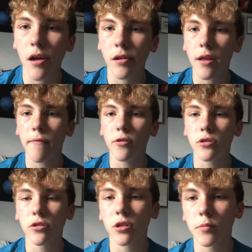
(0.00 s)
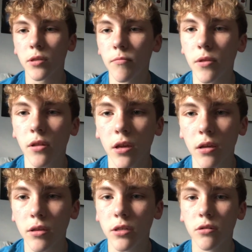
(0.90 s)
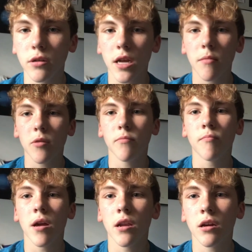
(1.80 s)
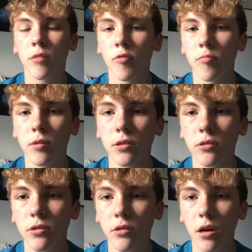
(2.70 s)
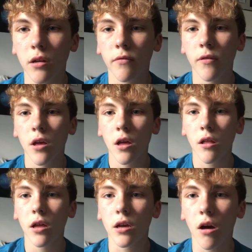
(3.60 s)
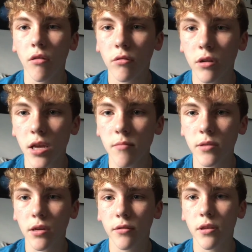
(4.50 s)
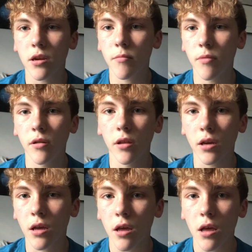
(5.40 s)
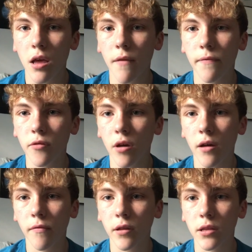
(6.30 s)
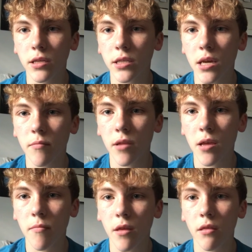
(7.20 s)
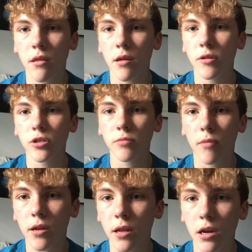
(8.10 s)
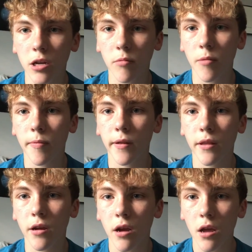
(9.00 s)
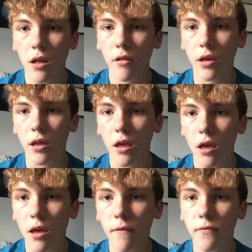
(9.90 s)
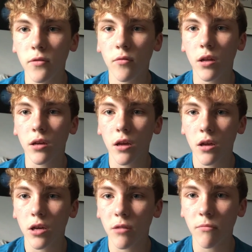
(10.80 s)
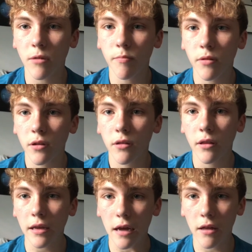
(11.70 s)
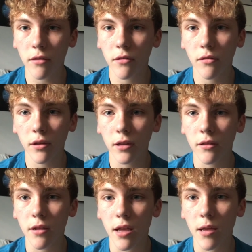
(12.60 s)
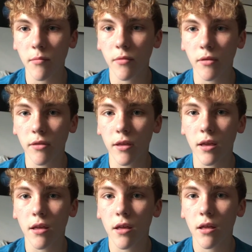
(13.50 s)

if you search up something like your name it might not come up because there's a lot of like other names out there but like if you have like the same name then it just might not come up on there like if you like come up like on like the name thing